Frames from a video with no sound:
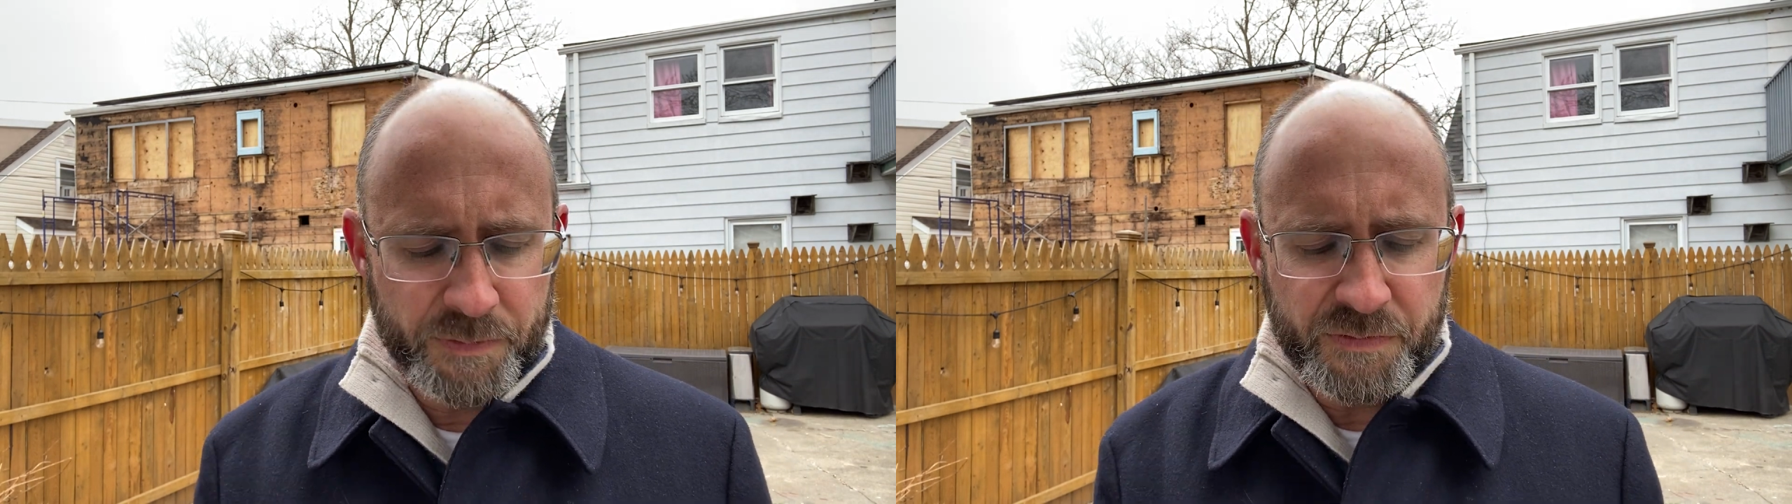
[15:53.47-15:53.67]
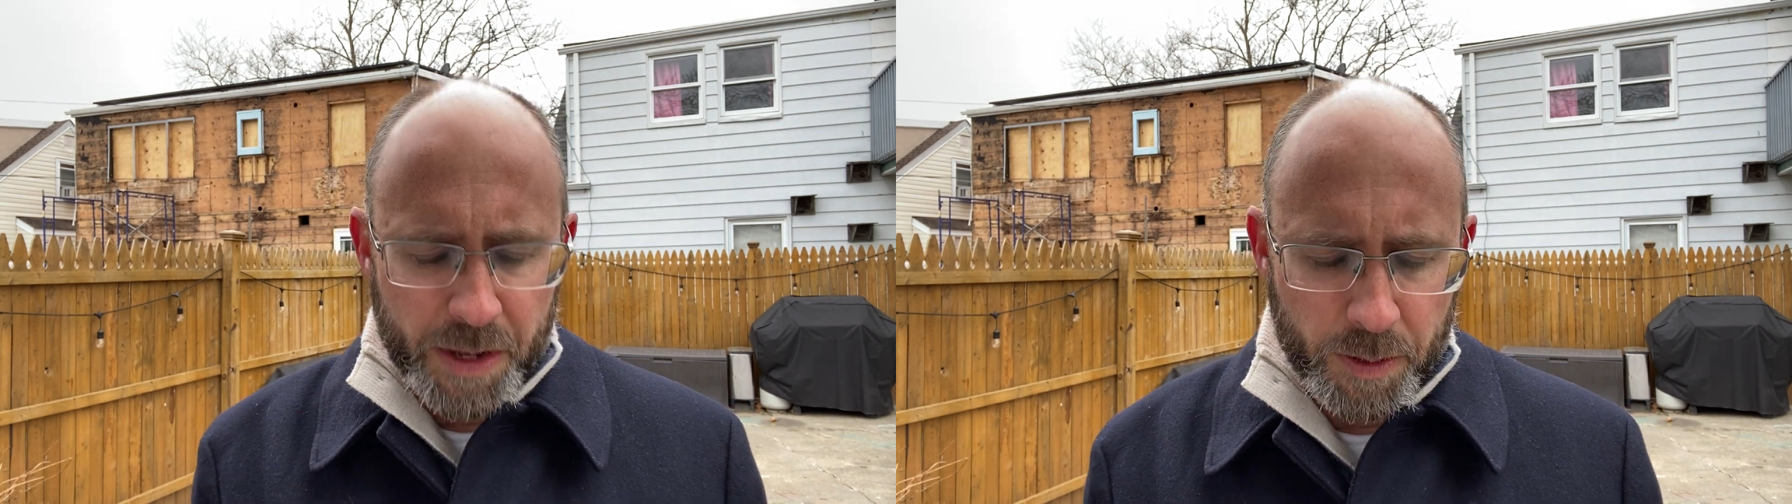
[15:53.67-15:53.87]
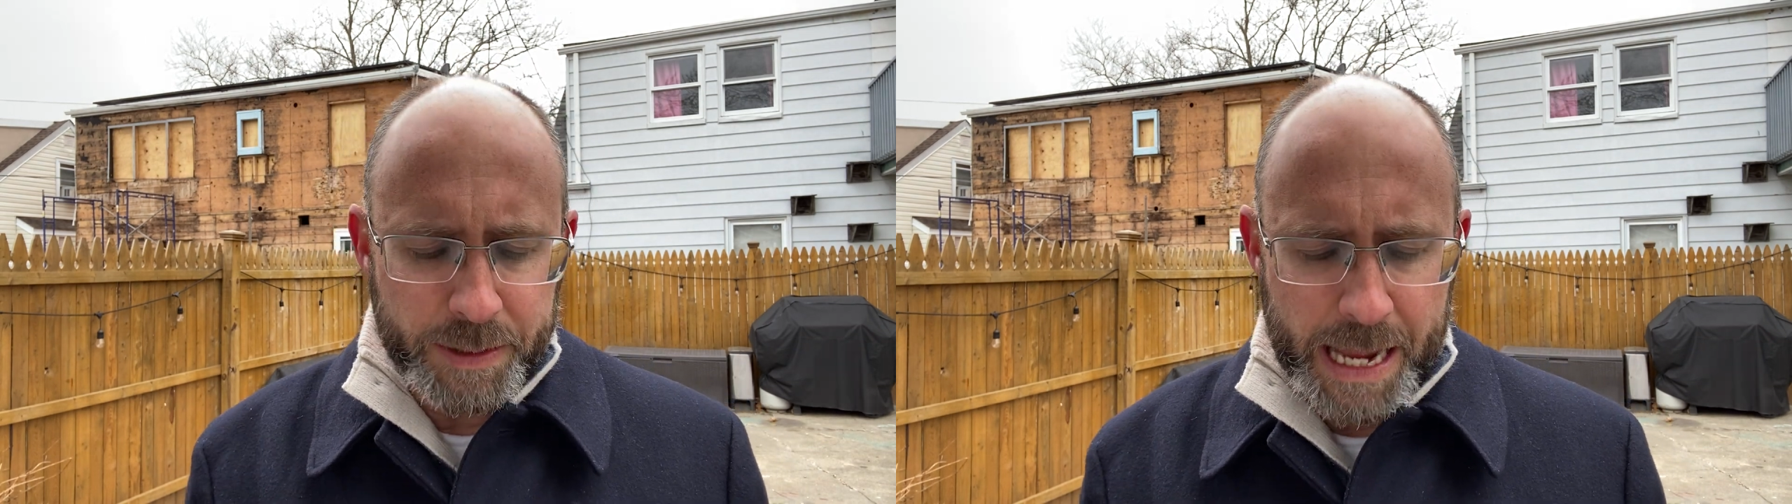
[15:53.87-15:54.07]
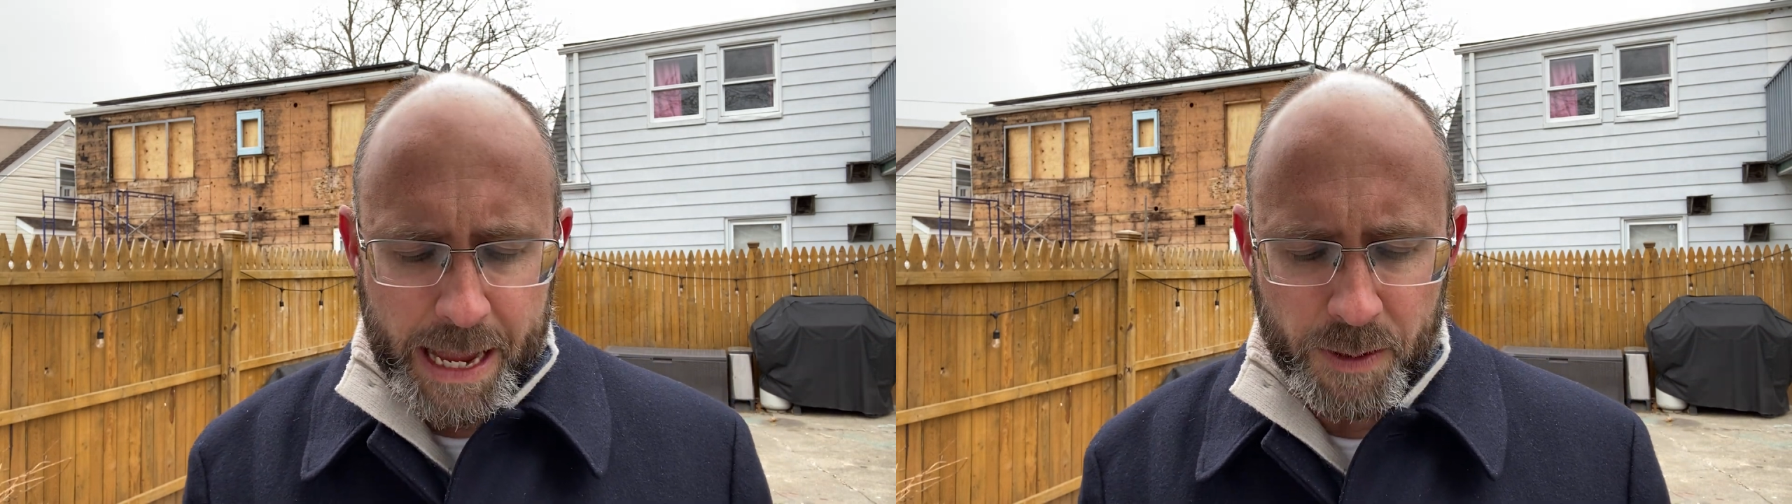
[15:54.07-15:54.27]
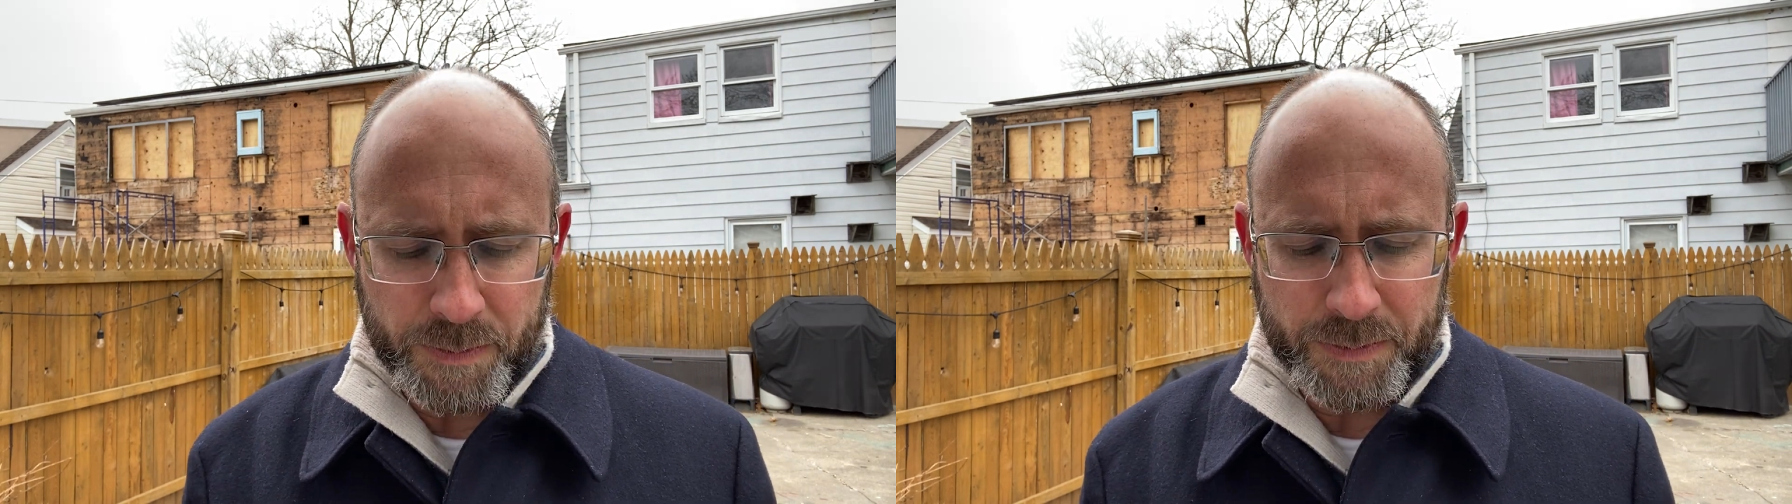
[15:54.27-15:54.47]
fell
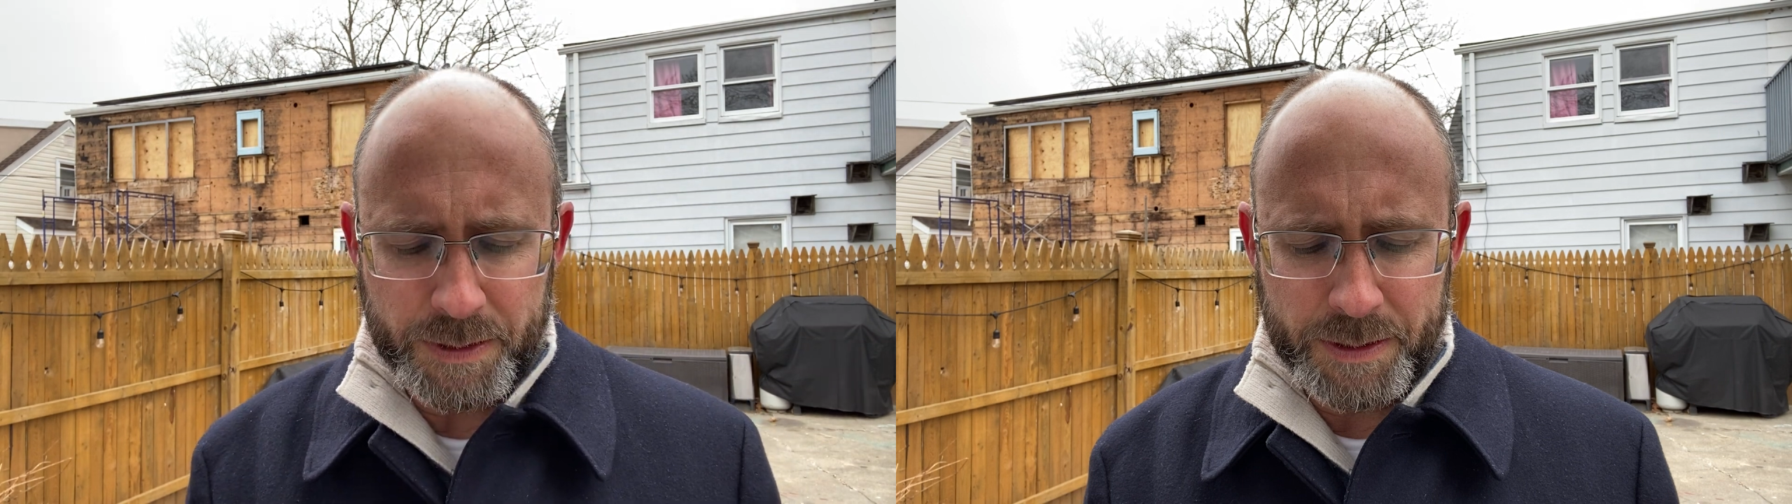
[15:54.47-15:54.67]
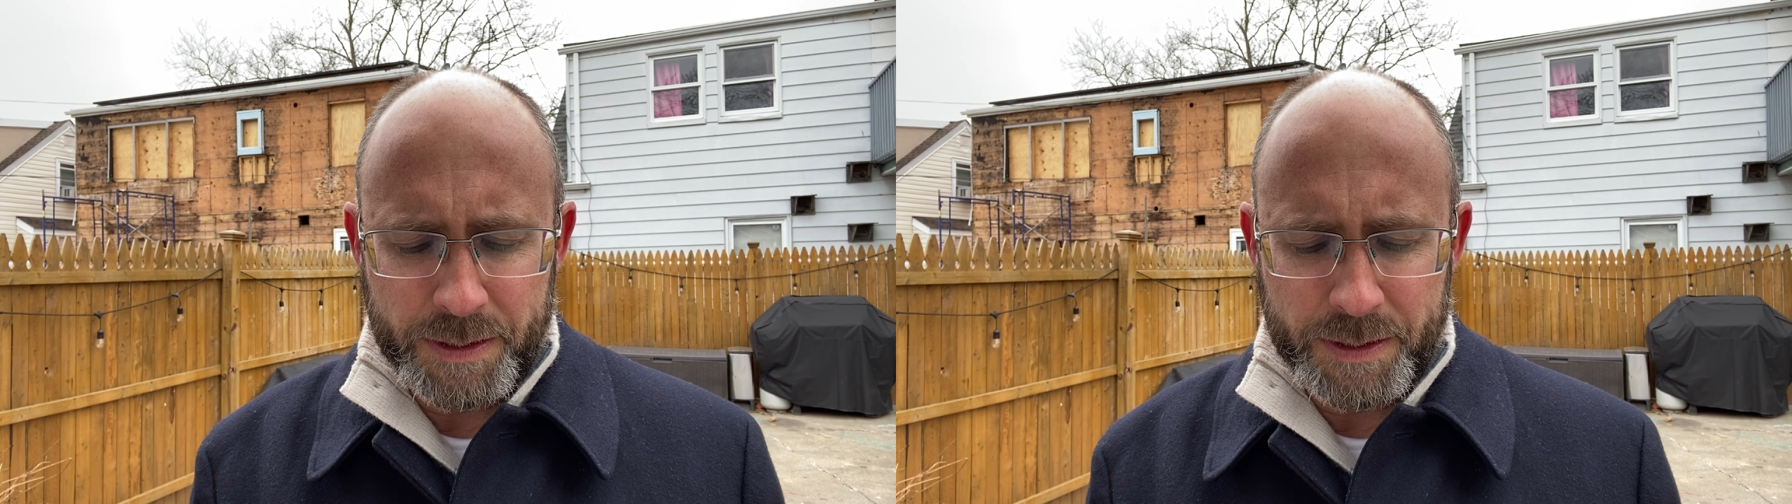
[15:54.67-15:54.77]
down